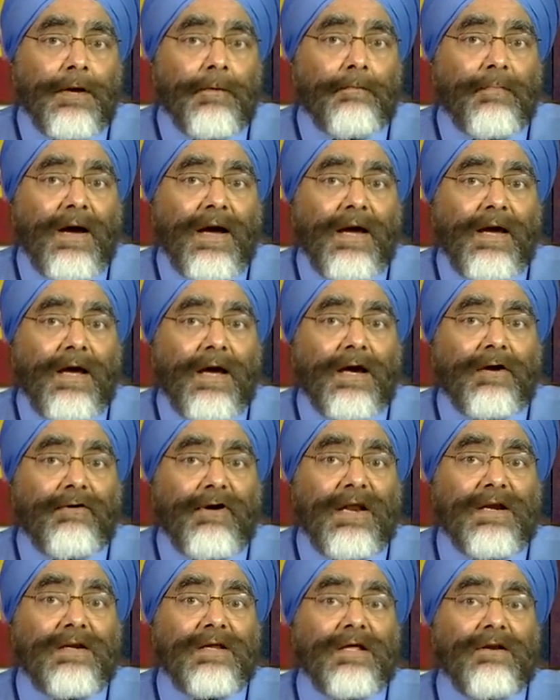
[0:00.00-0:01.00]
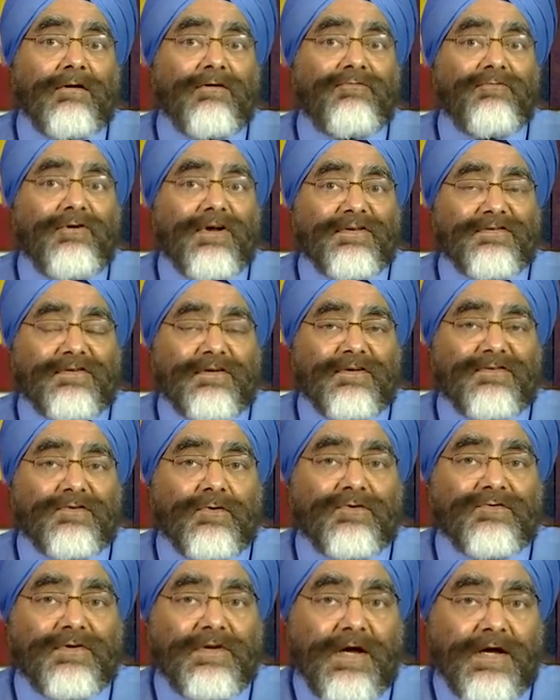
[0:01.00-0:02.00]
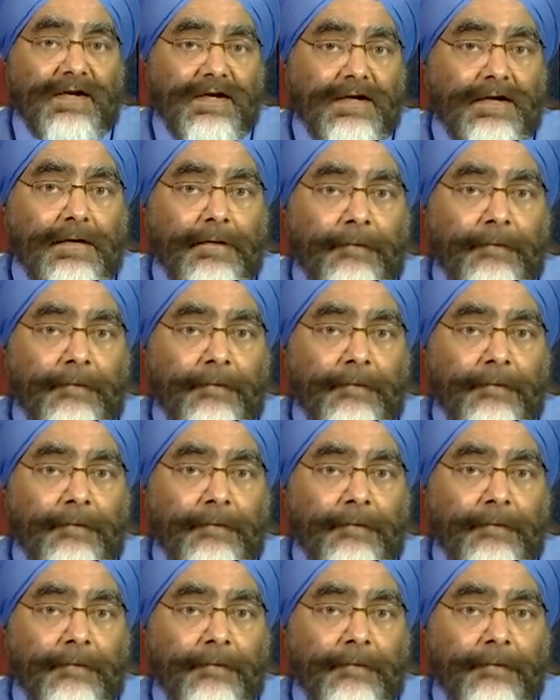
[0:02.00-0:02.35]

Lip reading: by a great deal of risk associated.